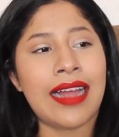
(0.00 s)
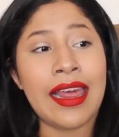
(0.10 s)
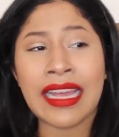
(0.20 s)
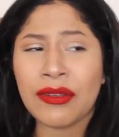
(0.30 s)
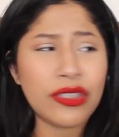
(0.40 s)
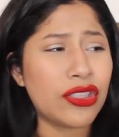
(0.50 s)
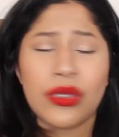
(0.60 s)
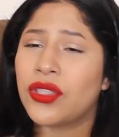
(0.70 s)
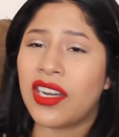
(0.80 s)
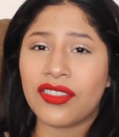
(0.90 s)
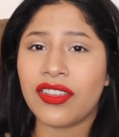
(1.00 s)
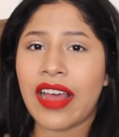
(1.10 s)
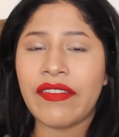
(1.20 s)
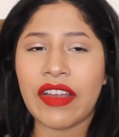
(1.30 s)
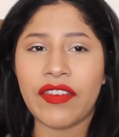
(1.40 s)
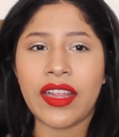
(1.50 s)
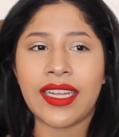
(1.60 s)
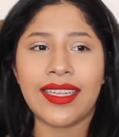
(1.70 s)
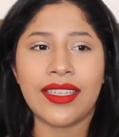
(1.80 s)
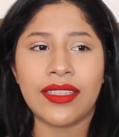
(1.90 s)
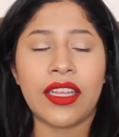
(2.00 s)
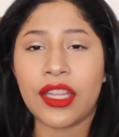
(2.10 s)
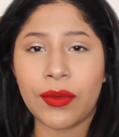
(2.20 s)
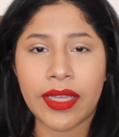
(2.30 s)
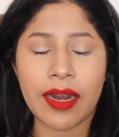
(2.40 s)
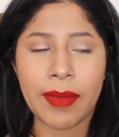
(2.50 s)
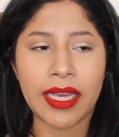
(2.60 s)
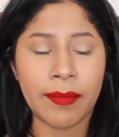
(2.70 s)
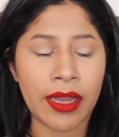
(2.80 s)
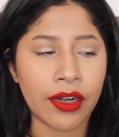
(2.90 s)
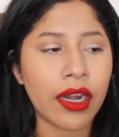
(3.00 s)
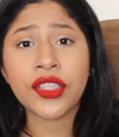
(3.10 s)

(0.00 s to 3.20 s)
I think I was just so stressed with life. I felt like nothing was going to make it better.